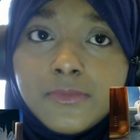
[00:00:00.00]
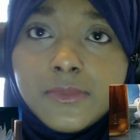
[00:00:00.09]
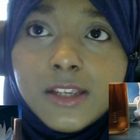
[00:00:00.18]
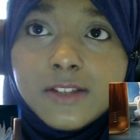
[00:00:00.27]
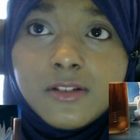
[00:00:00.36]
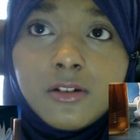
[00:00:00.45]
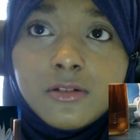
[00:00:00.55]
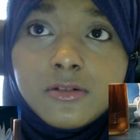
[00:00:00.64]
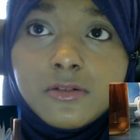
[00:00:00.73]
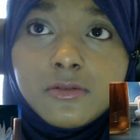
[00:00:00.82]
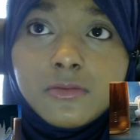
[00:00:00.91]
his
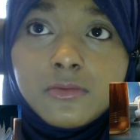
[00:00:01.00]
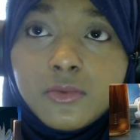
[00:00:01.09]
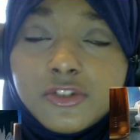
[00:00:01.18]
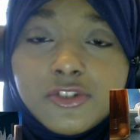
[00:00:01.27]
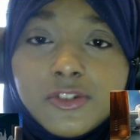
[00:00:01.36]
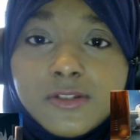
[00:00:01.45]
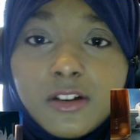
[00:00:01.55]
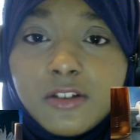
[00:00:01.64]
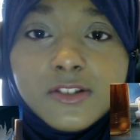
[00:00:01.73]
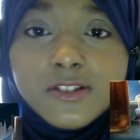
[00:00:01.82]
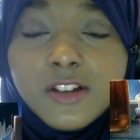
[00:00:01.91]
aunt was just, like,
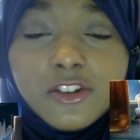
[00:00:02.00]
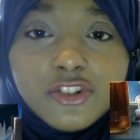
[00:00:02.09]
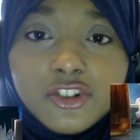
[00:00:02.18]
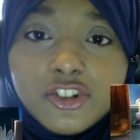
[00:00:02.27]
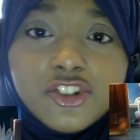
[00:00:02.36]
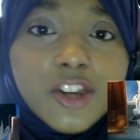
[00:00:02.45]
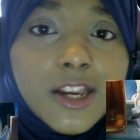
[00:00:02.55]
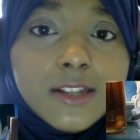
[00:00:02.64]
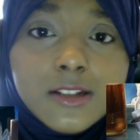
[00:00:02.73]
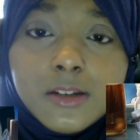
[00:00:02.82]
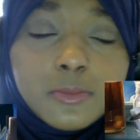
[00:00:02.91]
such a
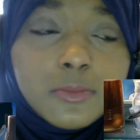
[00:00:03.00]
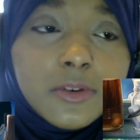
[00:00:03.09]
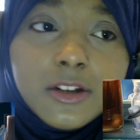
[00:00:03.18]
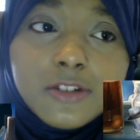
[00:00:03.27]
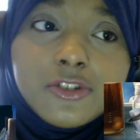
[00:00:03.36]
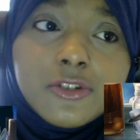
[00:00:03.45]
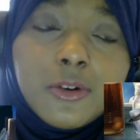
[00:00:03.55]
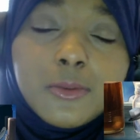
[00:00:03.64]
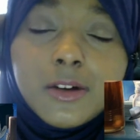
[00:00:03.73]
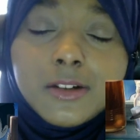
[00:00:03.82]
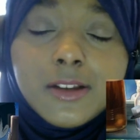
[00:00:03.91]
shady bitch
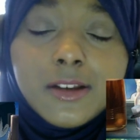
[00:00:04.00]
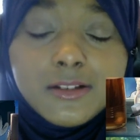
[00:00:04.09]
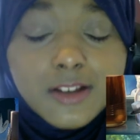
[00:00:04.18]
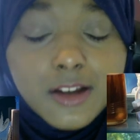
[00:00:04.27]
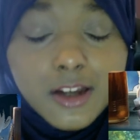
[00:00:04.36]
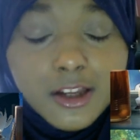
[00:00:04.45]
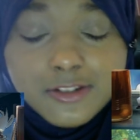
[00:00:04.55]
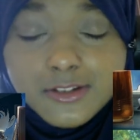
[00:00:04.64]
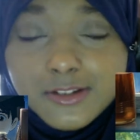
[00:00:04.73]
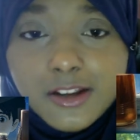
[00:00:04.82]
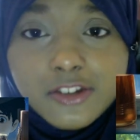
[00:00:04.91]
on my days,
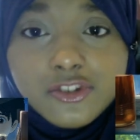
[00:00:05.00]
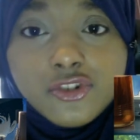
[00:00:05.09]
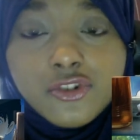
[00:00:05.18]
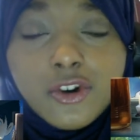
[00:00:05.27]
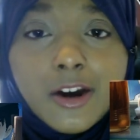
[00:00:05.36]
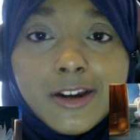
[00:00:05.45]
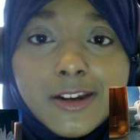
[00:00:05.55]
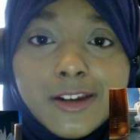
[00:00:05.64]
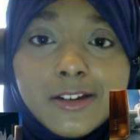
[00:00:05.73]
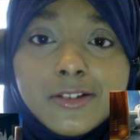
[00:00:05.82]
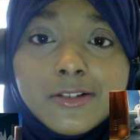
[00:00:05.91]
just, like,
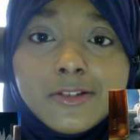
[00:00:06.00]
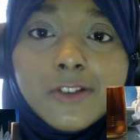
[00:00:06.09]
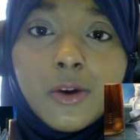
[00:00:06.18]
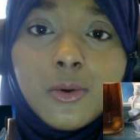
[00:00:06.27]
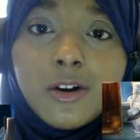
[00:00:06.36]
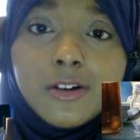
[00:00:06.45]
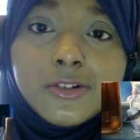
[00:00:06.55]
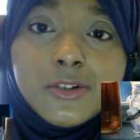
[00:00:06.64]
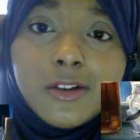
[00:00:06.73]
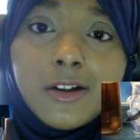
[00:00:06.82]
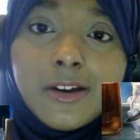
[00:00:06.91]
trying so hard
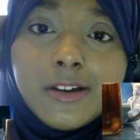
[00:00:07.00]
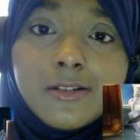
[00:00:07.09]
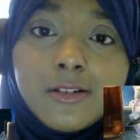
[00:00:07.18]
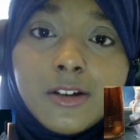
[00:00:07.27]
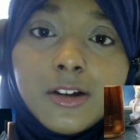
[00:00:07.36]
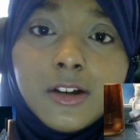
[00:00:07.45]
to, like,